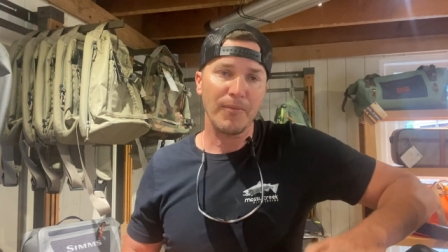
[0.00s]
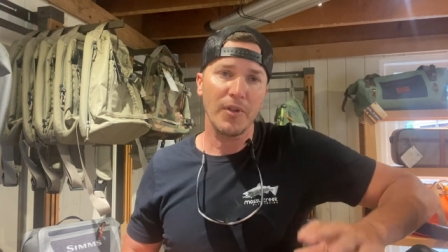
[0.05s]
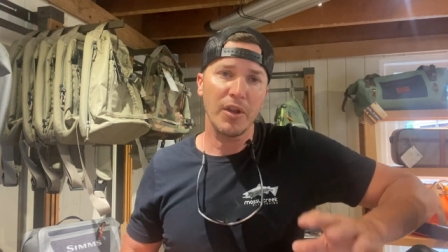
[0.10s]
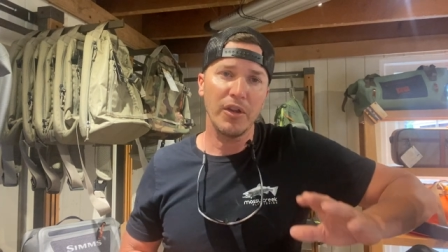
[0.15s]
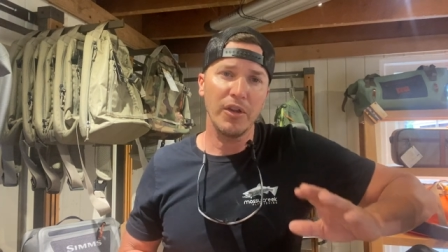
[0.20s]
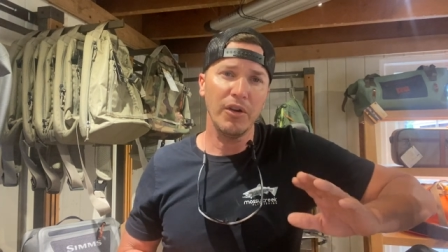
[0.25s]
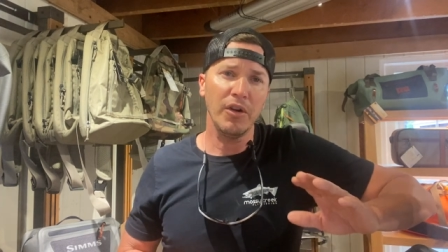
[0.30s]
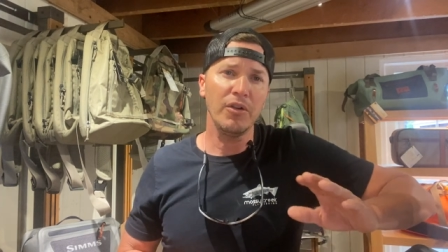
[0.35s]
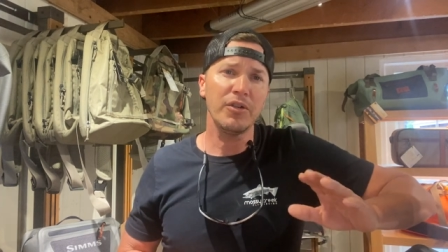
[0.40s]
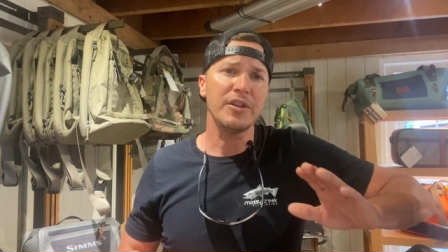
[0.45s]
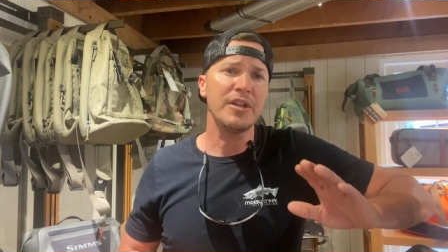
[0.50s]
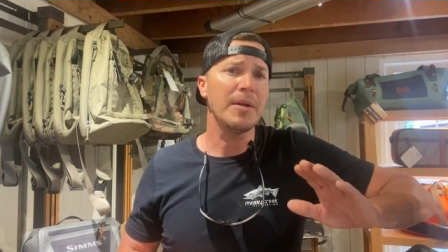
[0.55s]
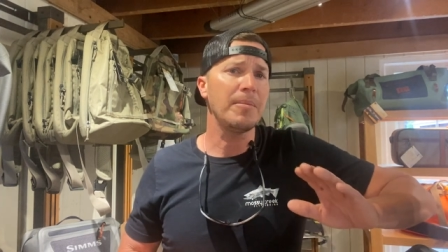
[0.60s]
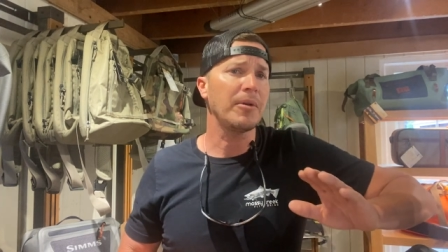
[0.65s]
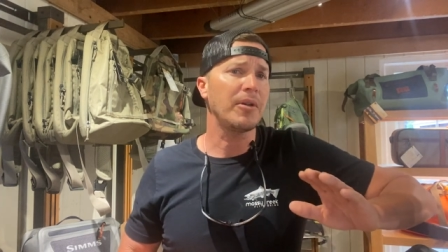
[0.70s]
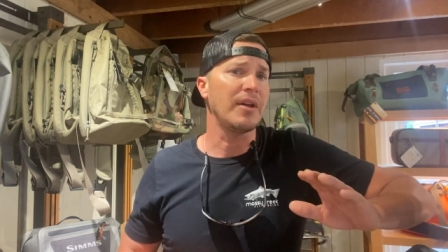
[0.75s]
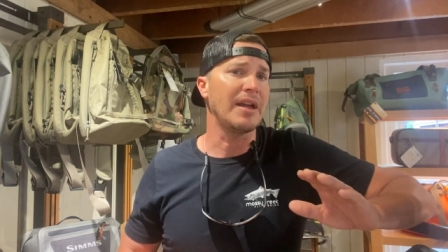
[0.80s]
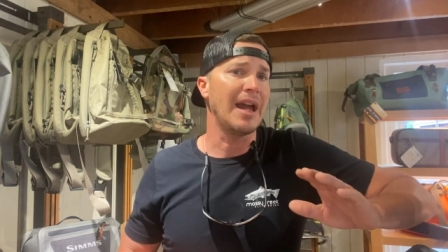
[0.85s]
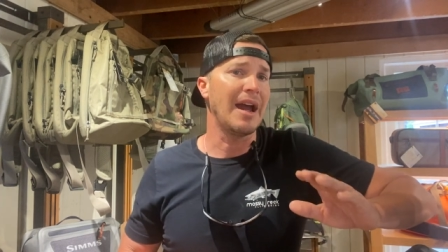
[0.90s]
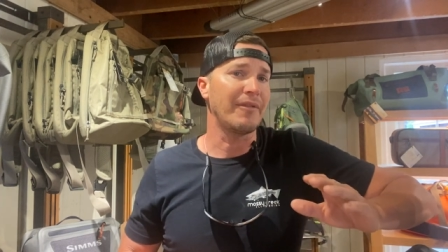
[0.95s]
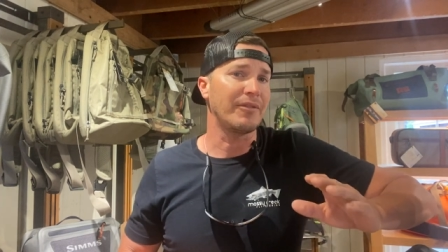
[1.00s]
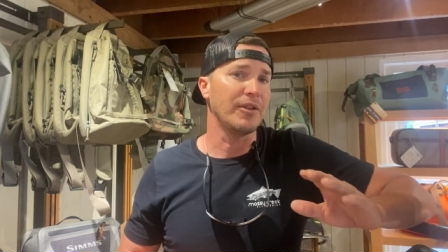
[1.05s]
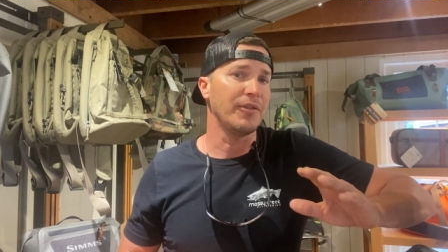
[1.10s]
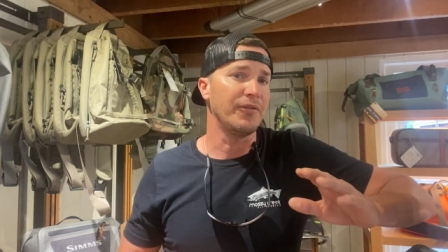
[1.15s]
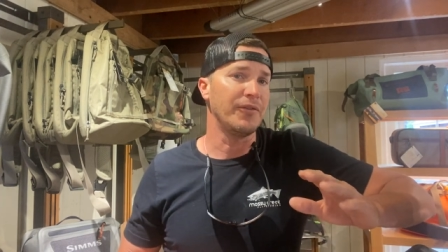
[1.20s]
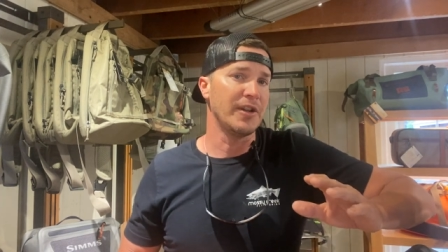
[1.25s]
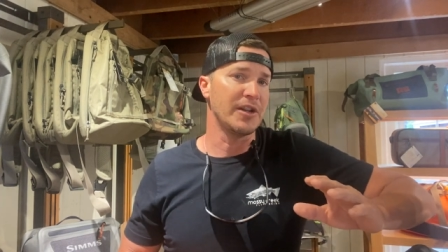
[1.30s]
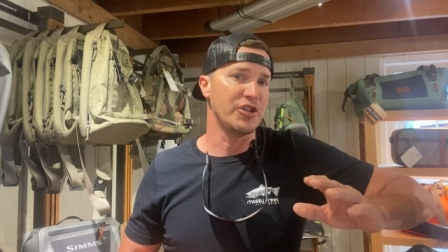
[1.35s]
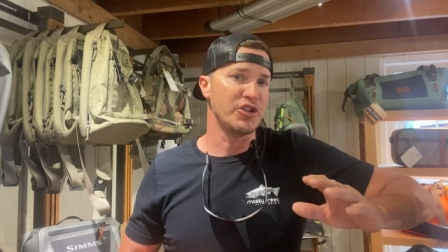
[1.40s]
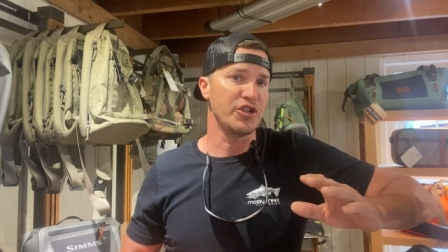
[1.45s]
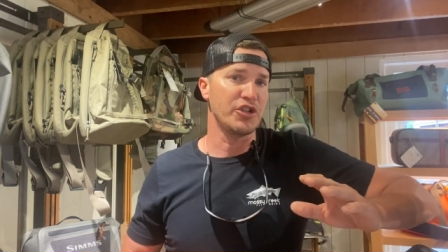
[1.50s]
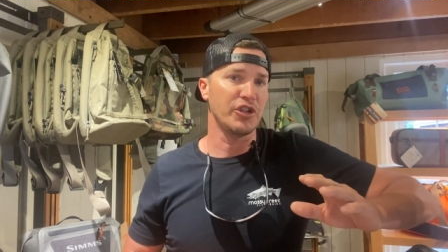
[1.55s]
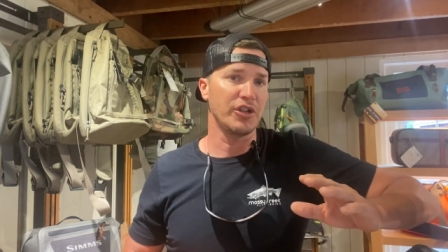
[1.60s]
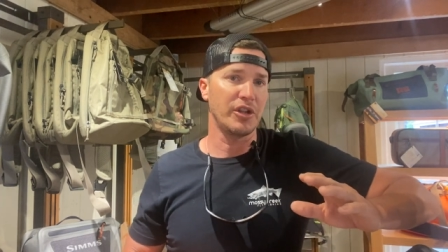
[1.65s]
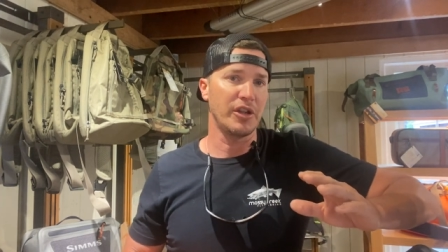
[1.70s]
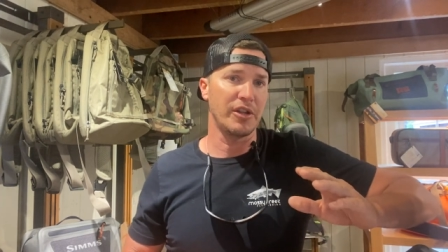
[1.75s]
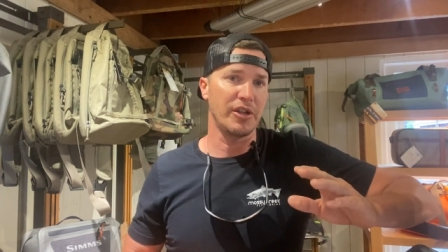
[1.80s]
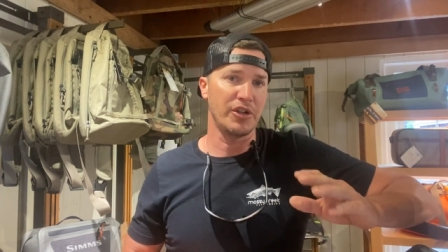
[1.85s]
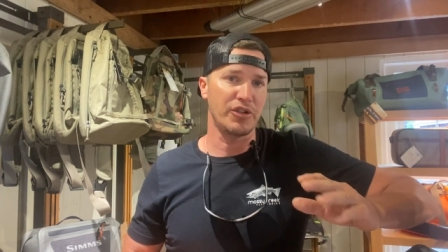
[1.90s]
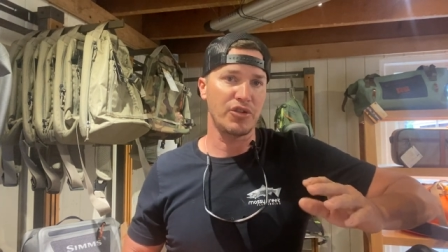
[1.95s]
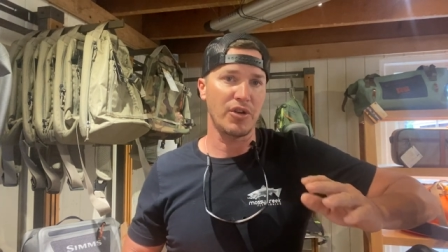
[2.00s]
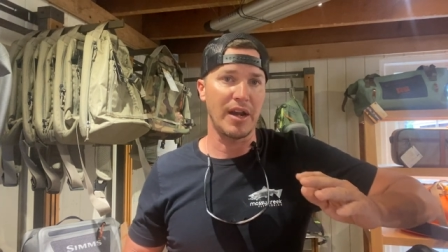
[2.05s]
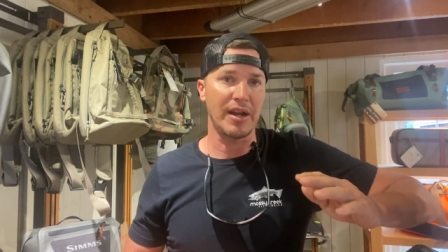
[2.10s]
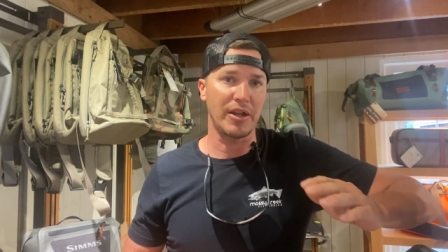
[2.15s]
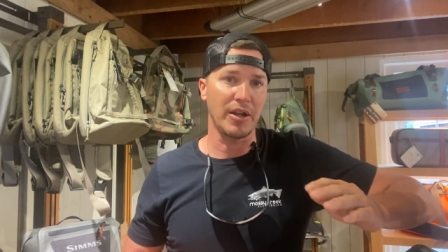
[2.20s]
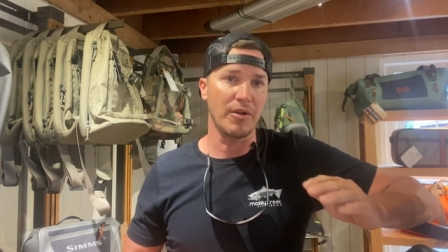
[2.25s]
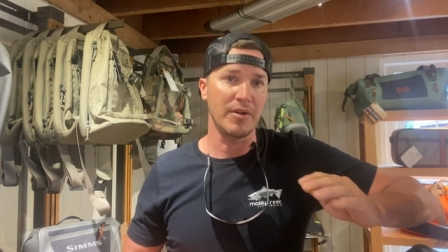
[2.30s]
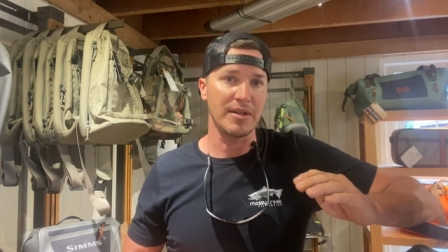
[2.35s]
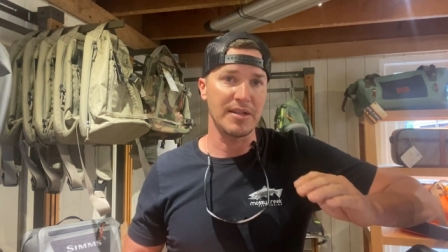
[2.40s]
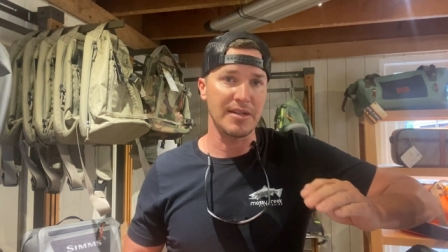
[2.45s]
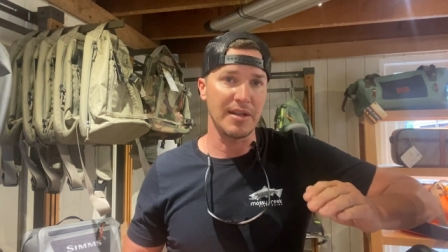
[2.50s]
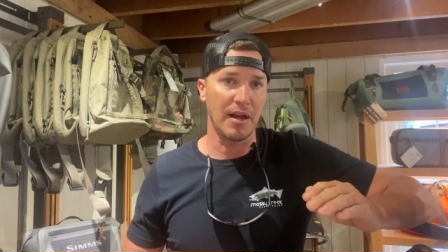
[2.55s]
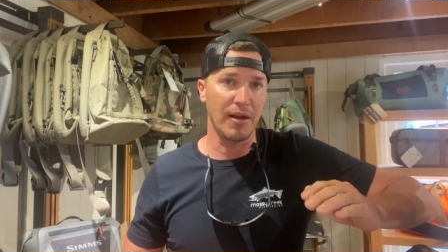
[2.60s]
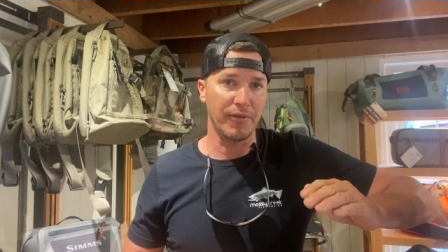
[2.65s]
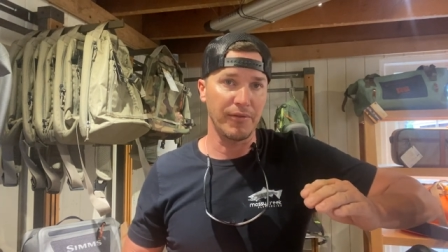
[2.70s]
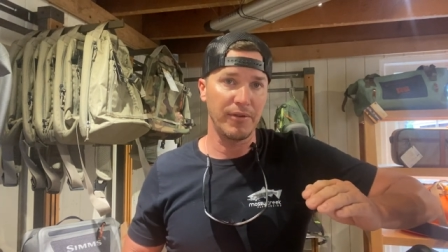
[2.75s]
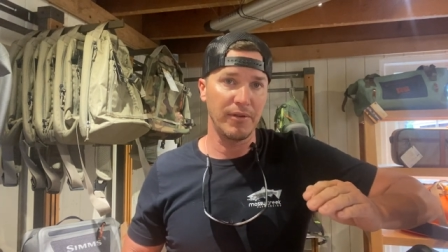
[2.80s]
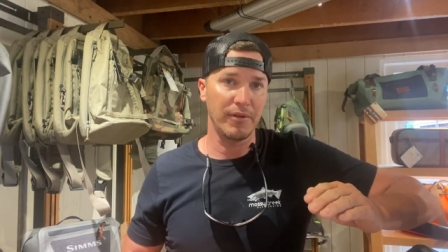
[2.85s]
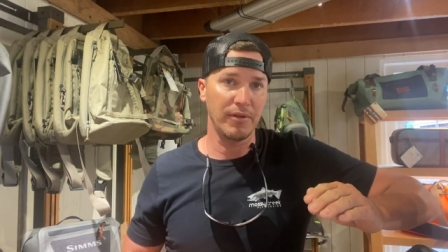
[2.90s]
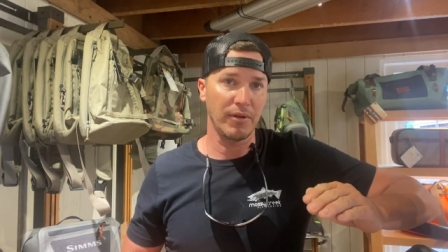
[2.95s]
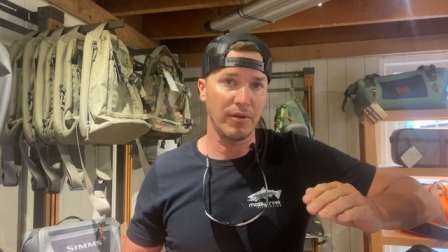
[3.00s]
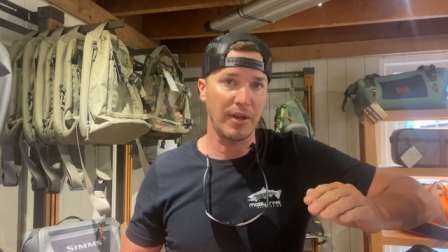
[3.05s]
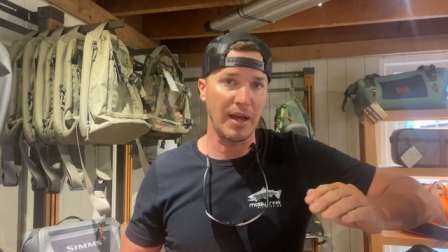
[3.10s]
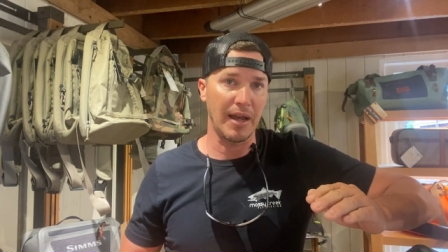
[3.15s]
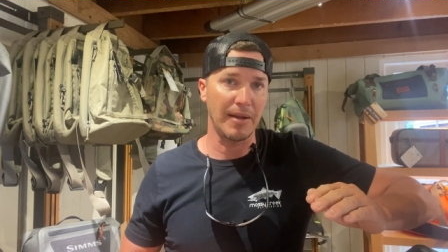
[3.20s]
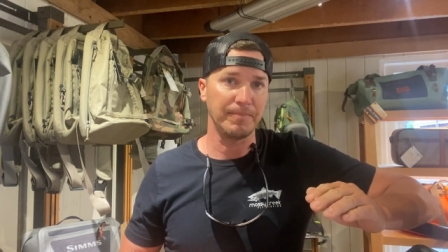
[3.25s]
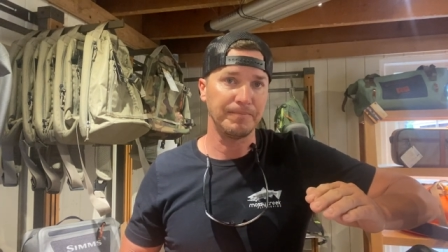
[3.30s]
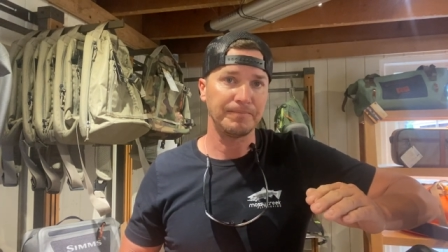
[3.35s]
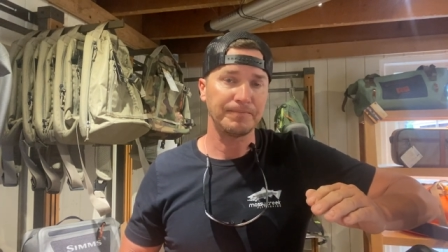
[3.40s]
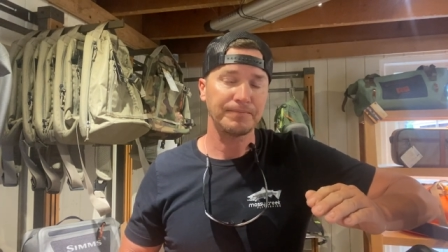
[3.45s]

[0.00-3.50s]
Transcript: You don't typically have to fish the trico itself, okay?